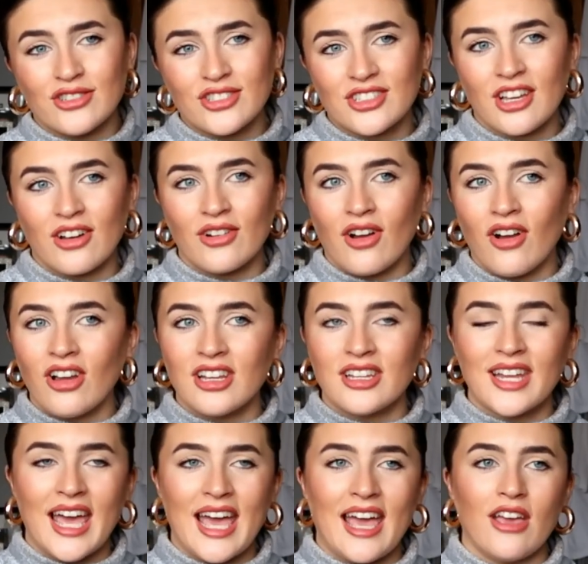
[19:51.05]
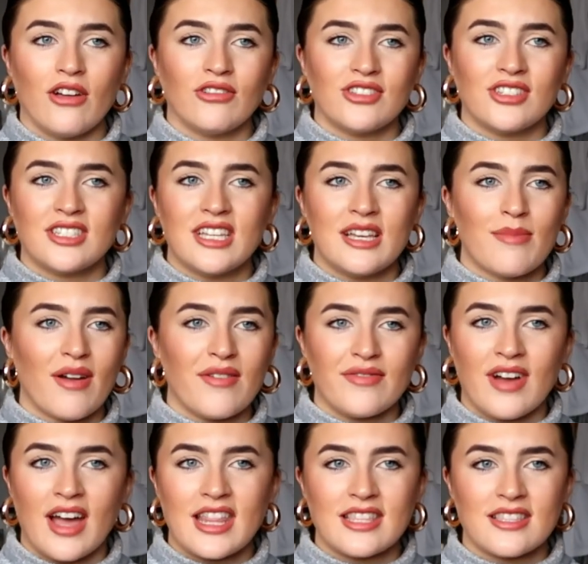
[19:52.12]
or just go on holiday, or just see my
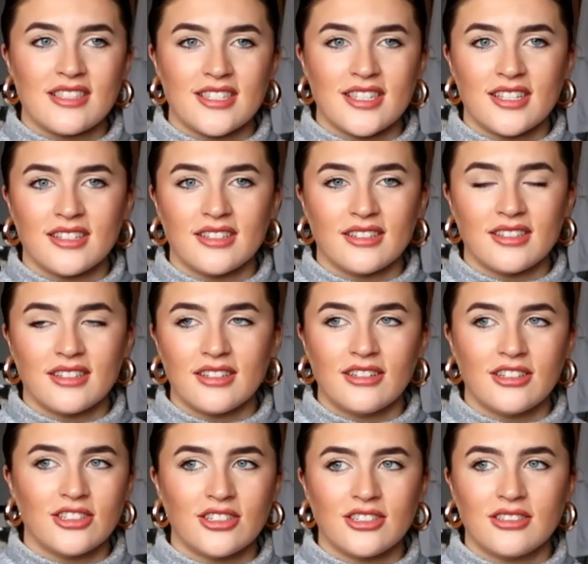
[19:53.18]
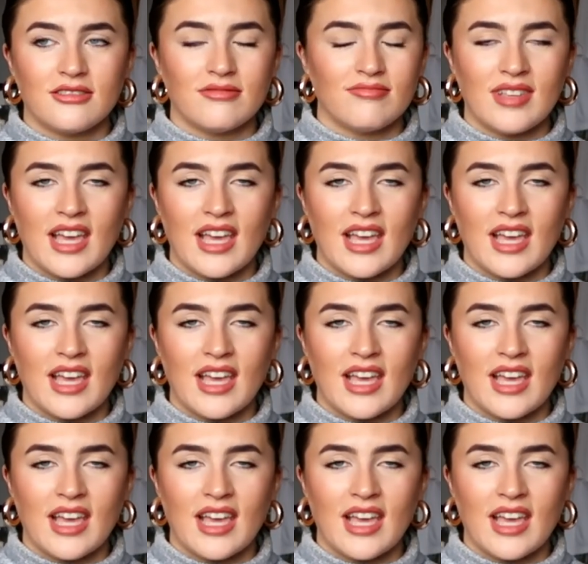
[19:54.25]
friends, and I just,